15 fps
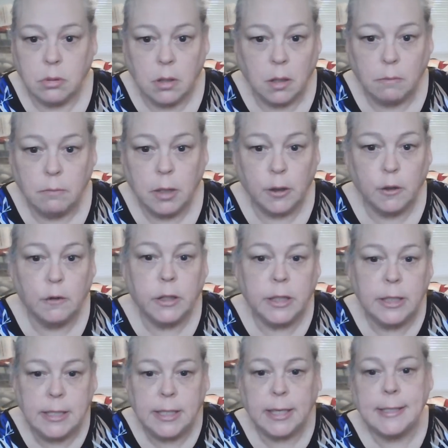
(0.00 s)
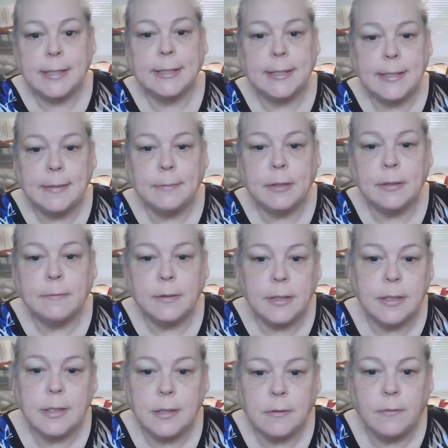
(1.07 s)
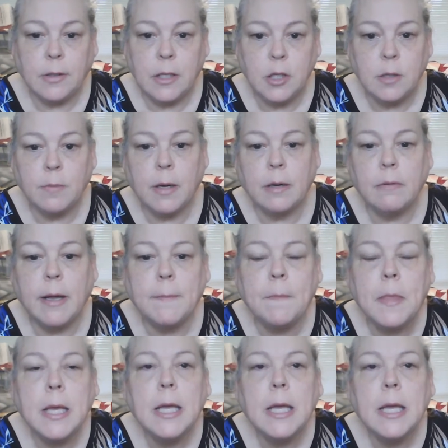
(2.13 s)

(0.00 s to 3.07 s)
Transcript: I'm not doing these days unless I'm going to just finish them right away.